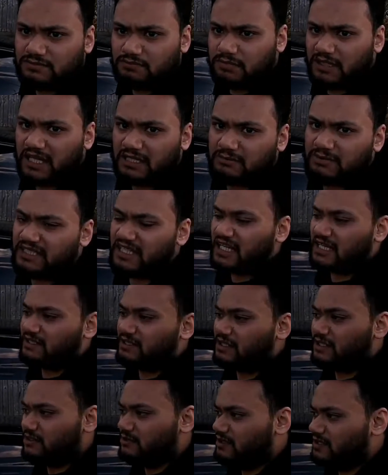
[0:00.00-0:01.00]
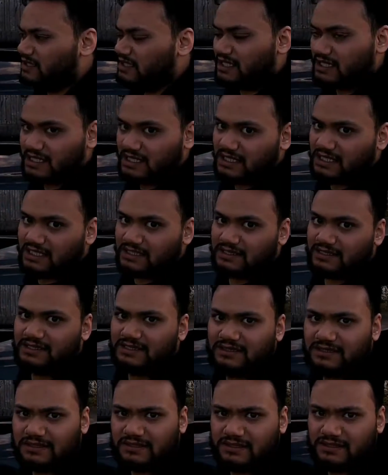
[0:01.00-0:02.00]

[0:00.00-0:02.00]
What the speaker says: black piano, and